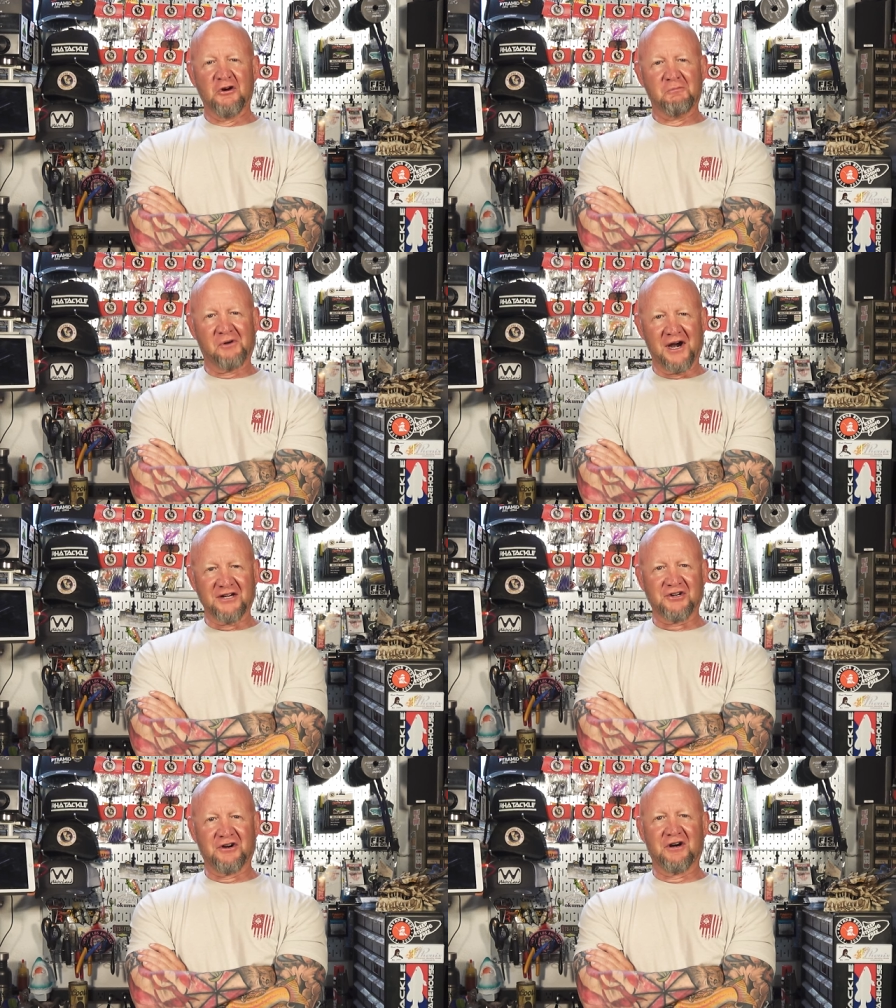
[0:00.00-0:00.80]
low
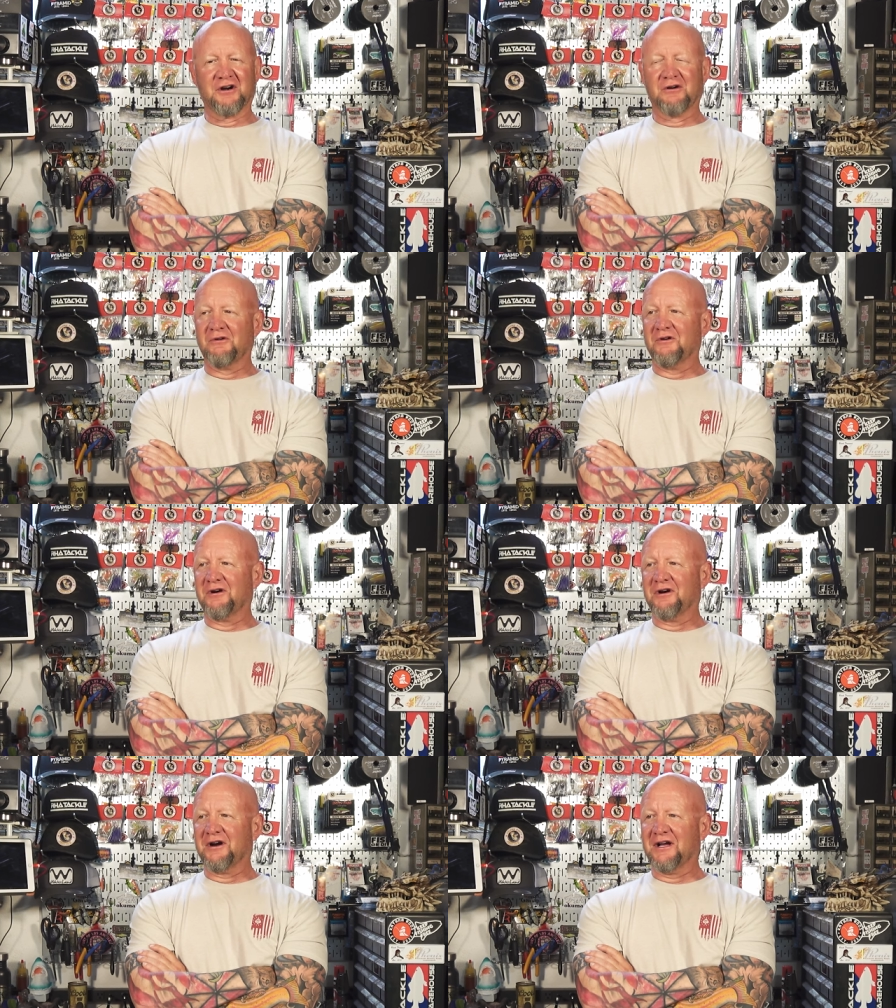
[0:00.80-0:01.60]
pressure
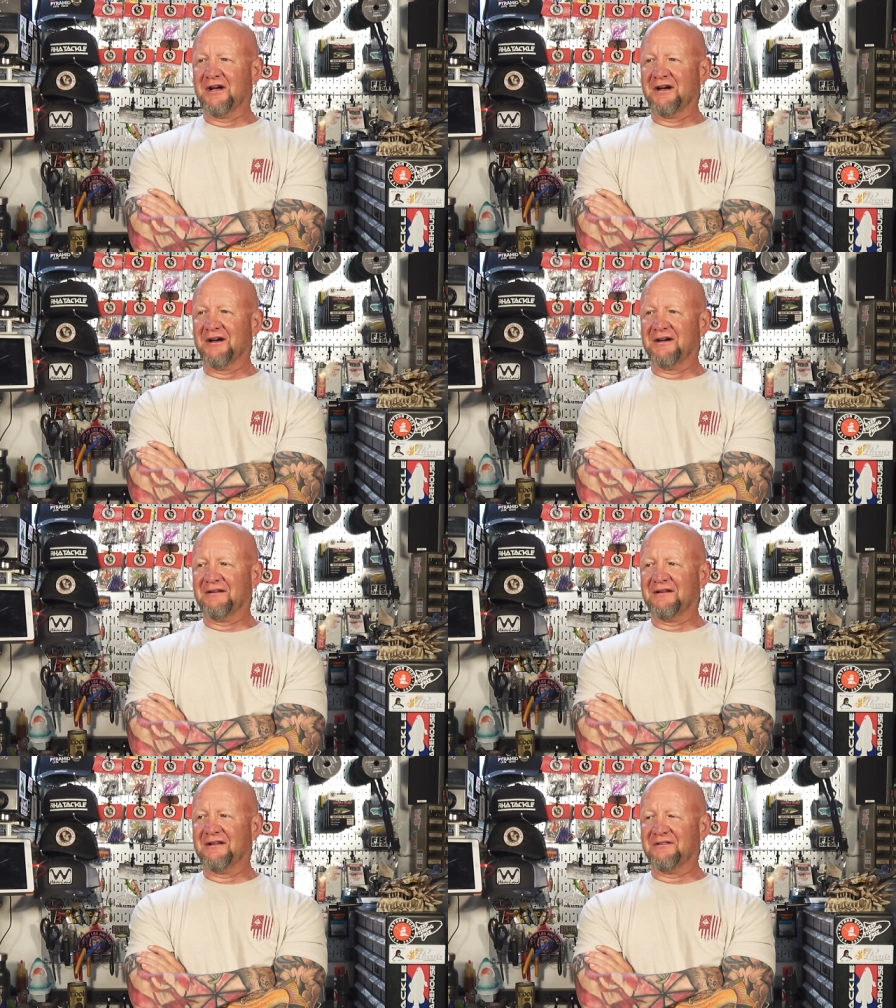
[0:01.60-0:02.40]
or uh, uh
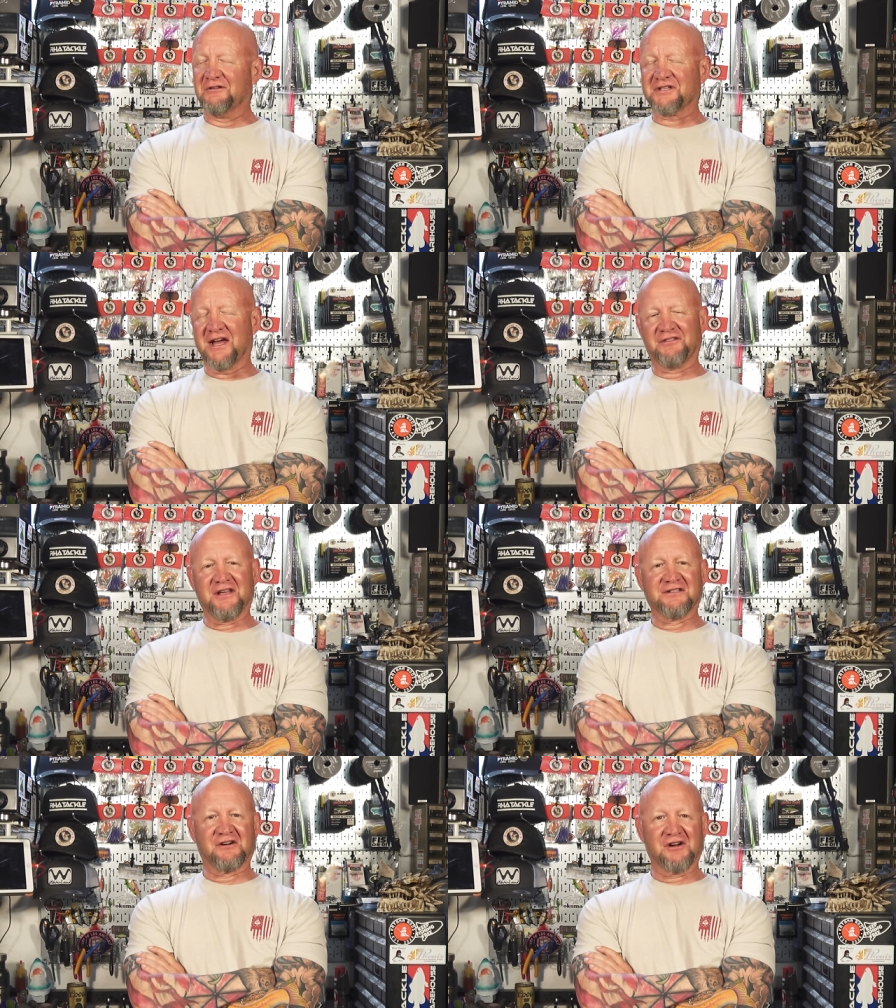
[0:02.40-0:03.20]
those kind of
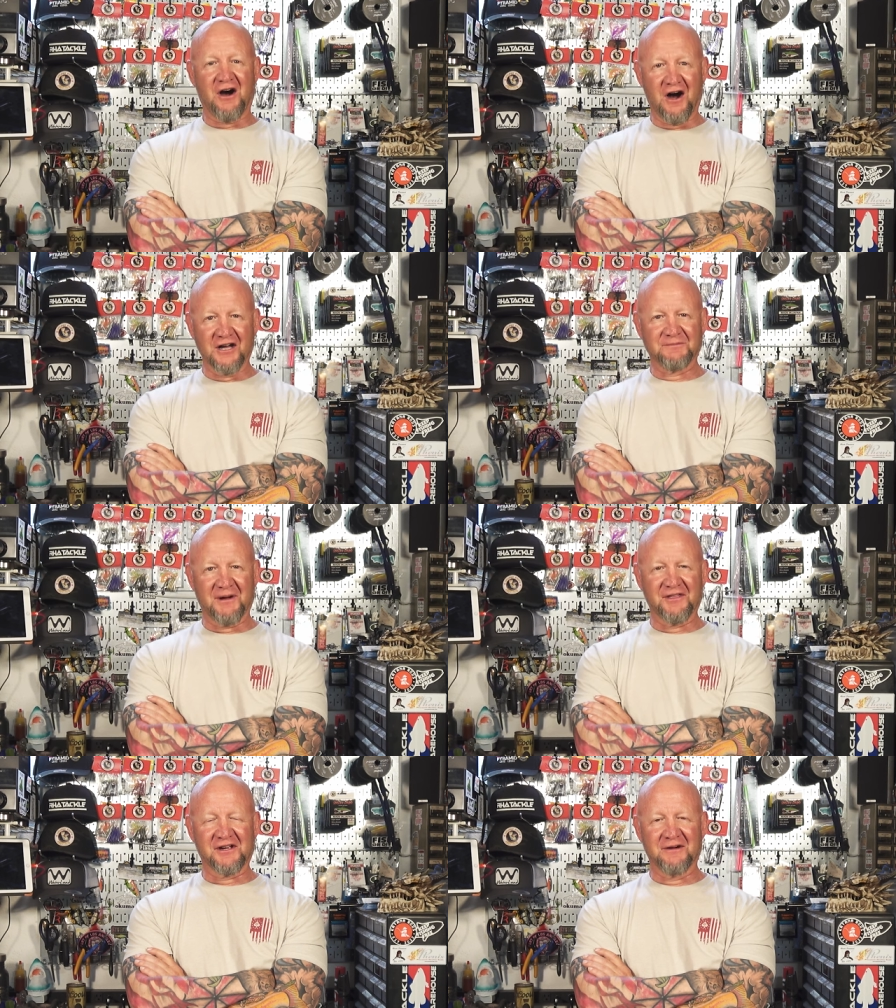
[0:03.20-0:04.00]
things that are caused
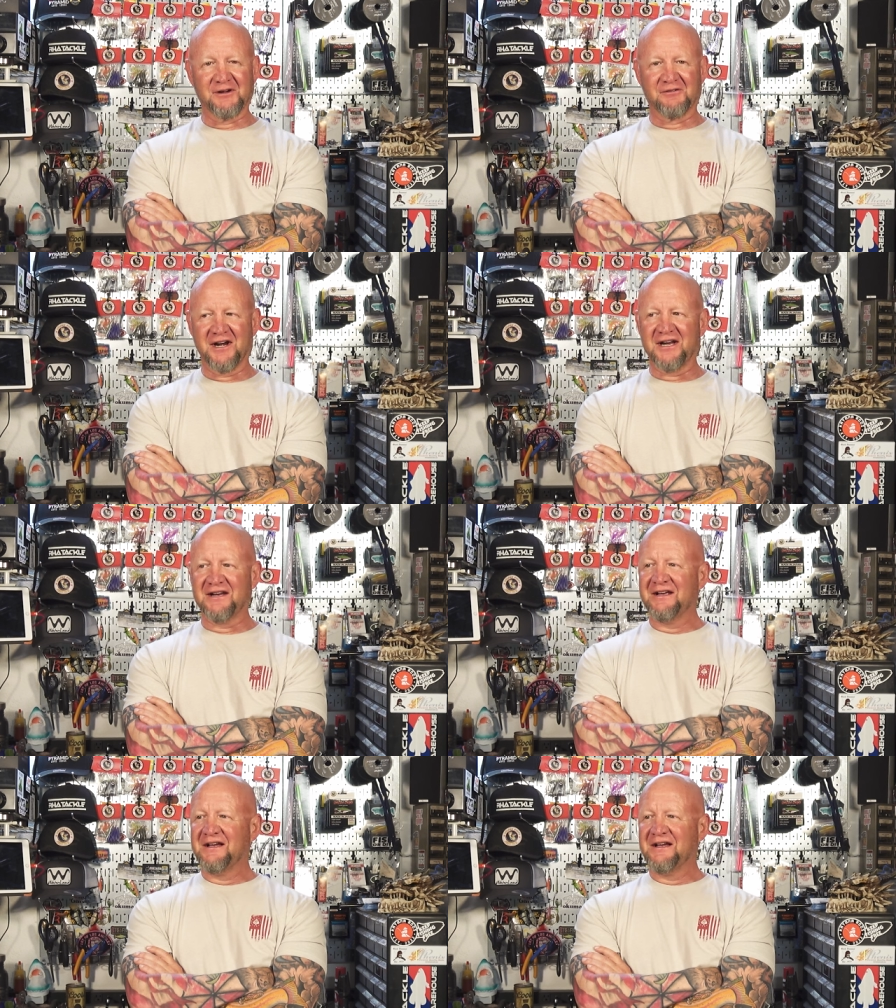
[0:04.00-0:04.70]
by the coming rain.